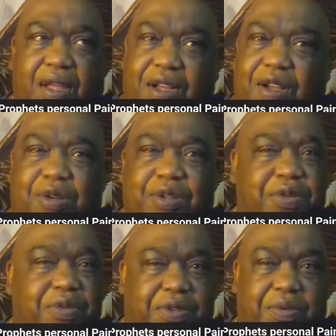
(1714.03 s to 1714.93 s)
Culture
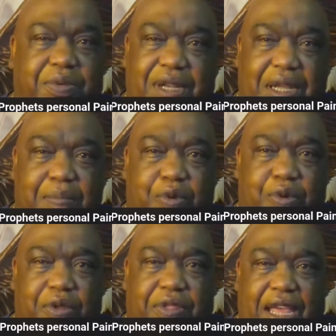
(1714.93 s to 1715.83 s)
is a really
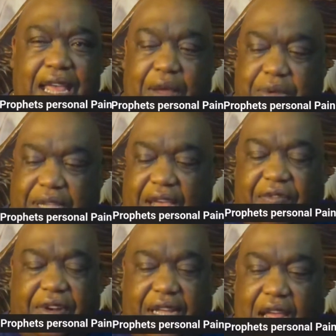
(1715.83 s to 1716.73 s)
important thing. I was having
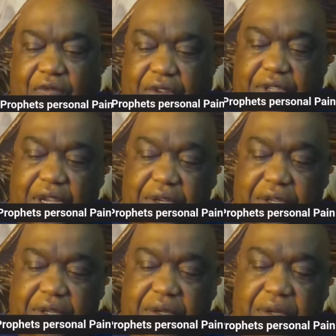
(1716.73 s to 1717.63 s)
a
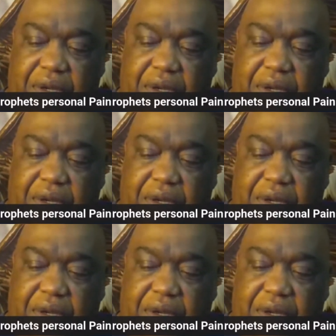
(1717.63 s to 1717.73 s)
conversation